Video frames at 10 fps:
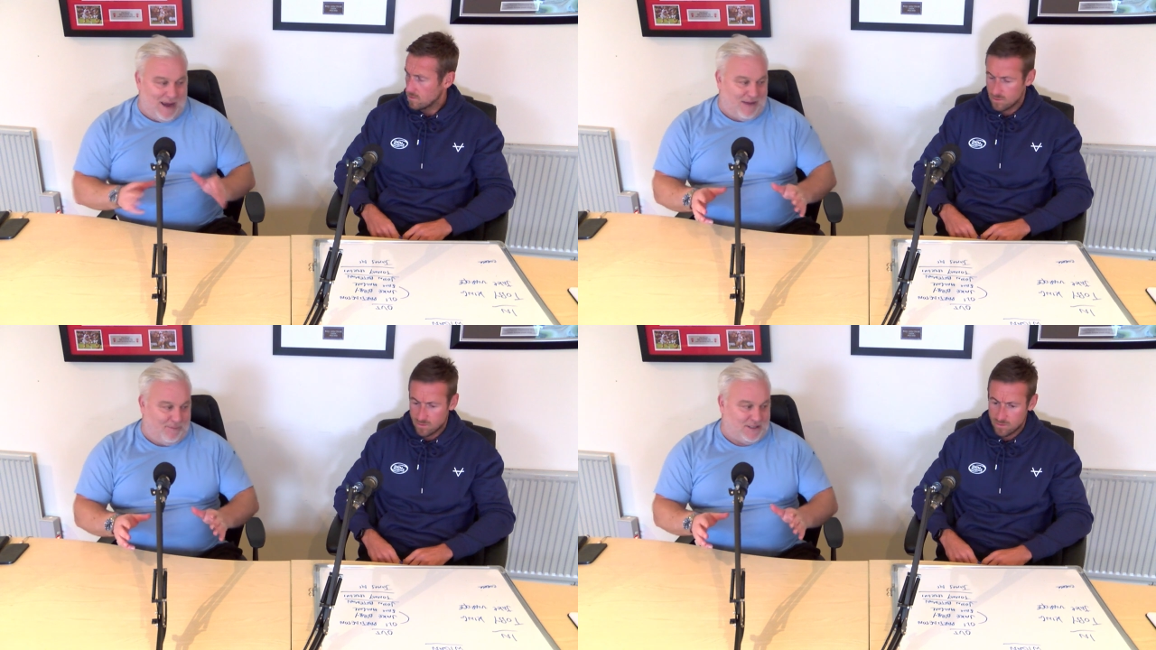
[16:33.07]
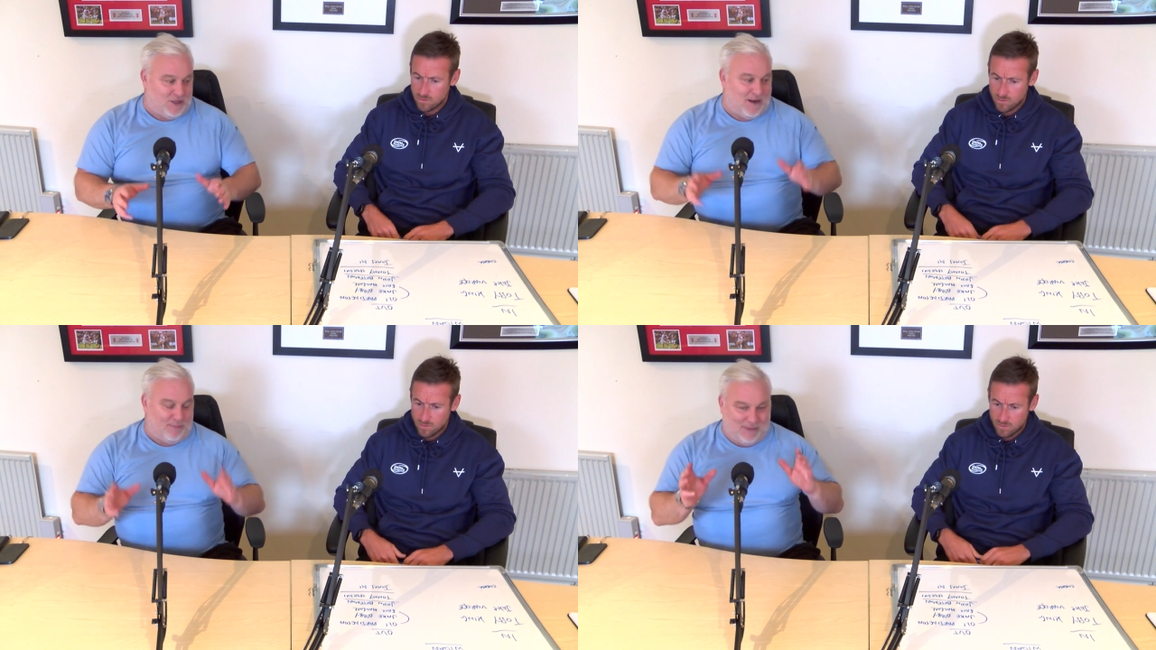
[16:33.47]
Speaker 1: Ryan have been
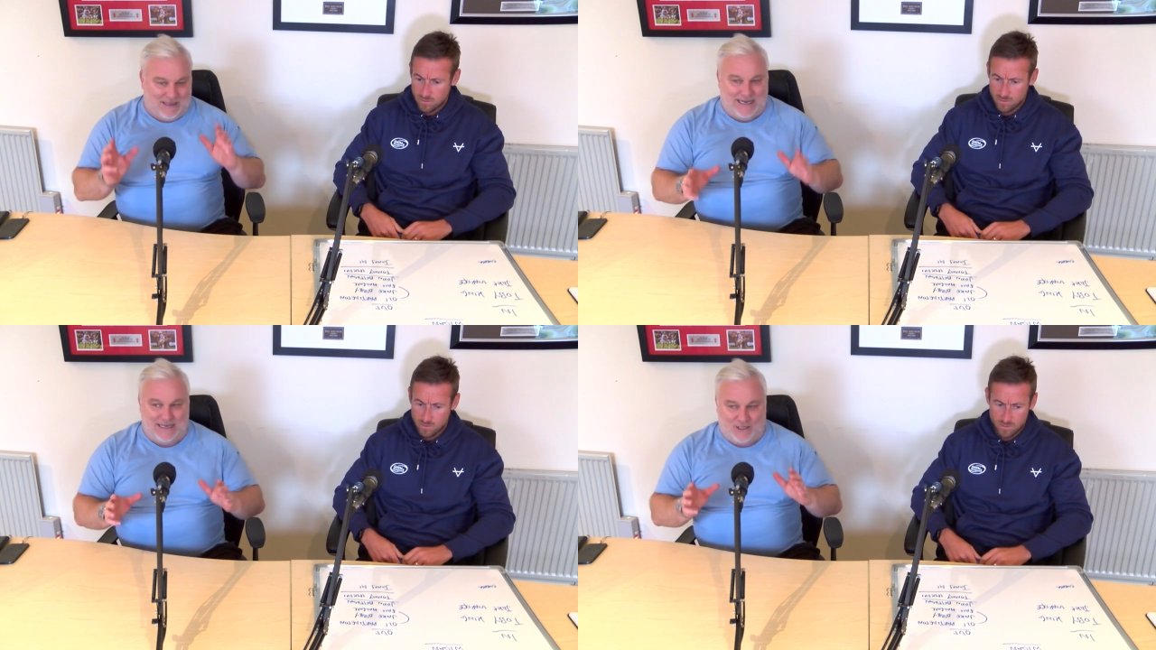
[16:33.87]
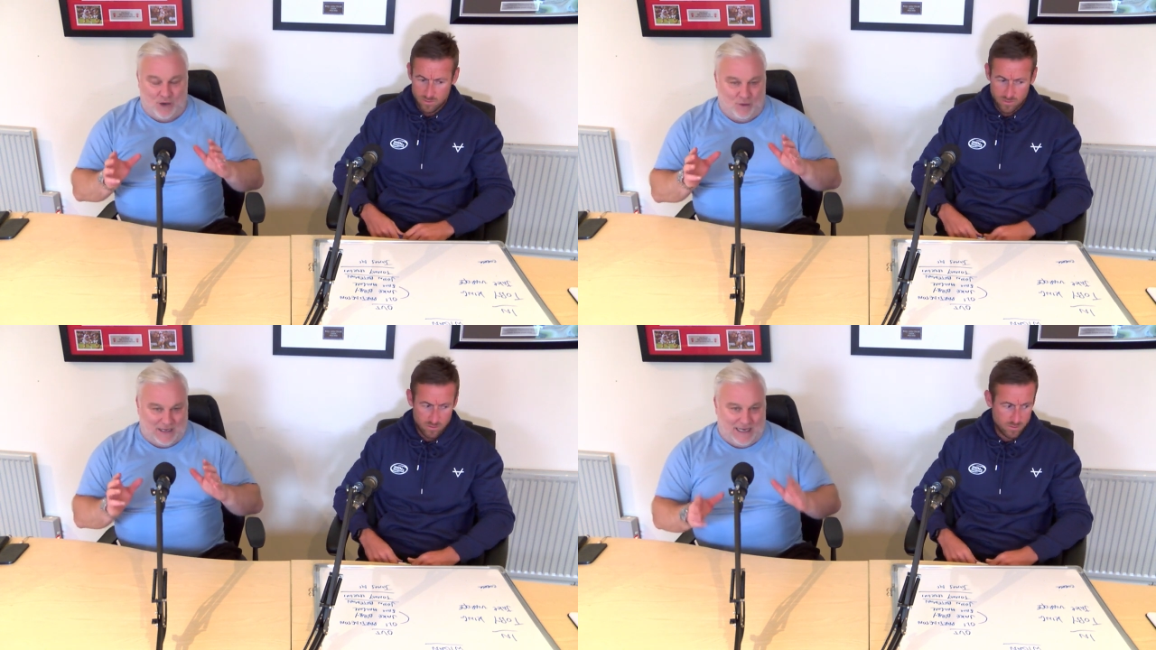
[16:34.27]
told, please
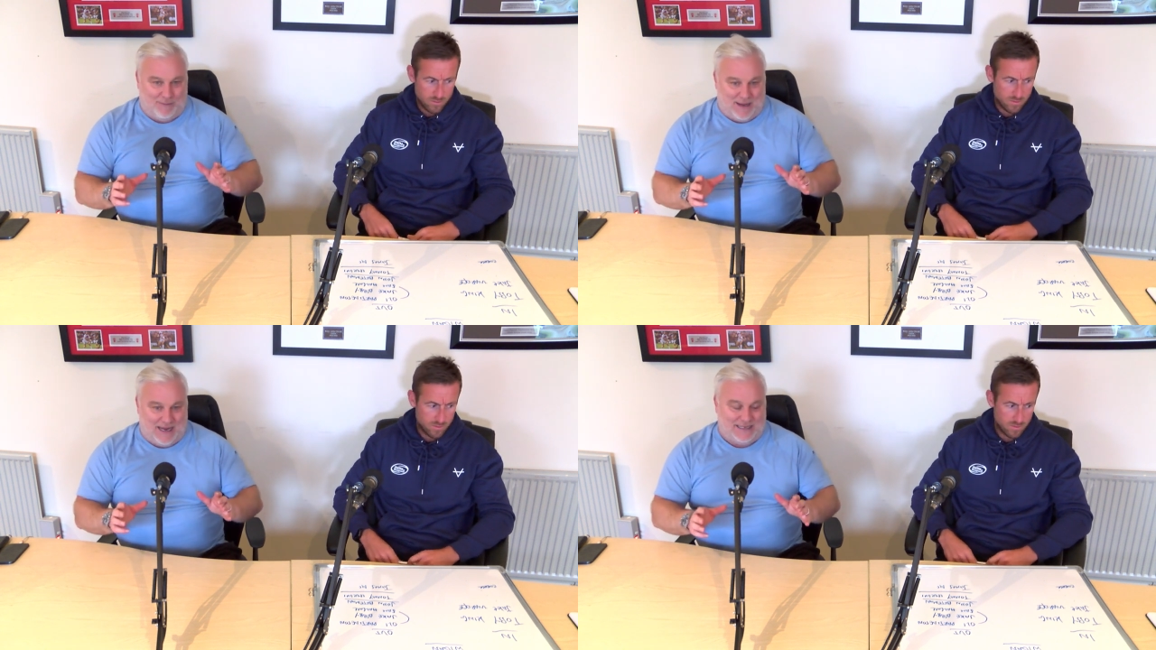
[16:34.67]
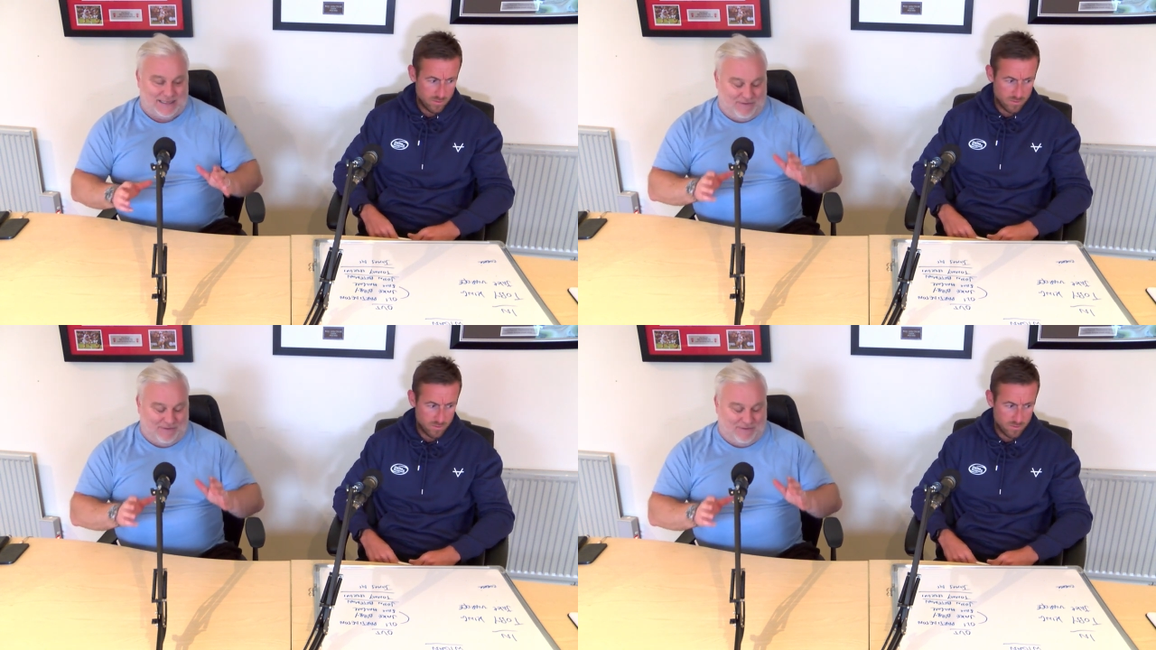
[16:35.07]
don't clickbait.